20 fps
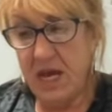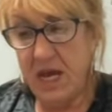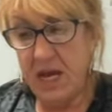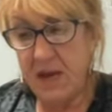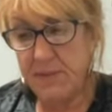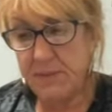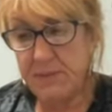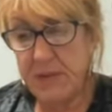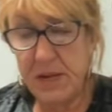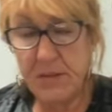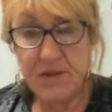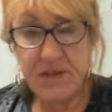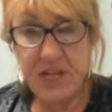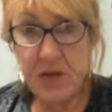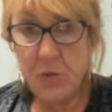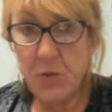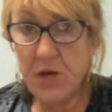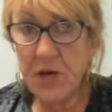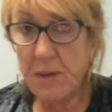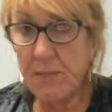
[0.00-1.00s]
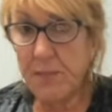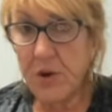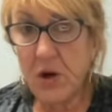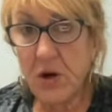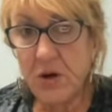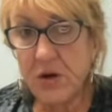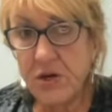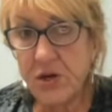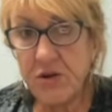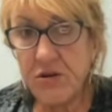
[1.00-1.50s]
Maybe they want to
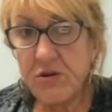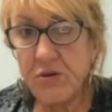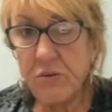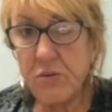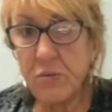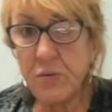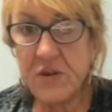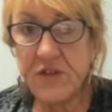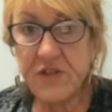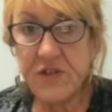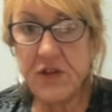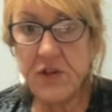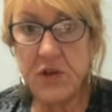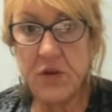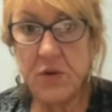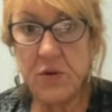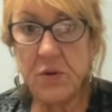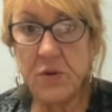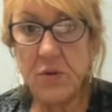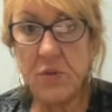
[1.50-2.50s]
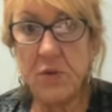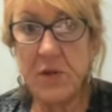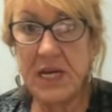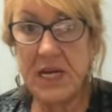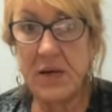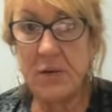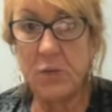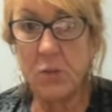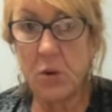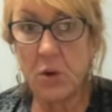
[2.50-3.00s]
partner with you
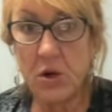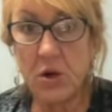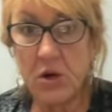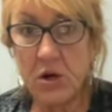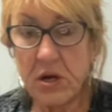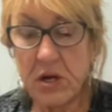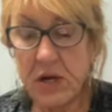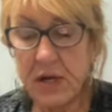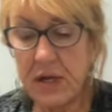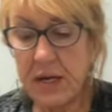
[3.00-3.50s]
in work,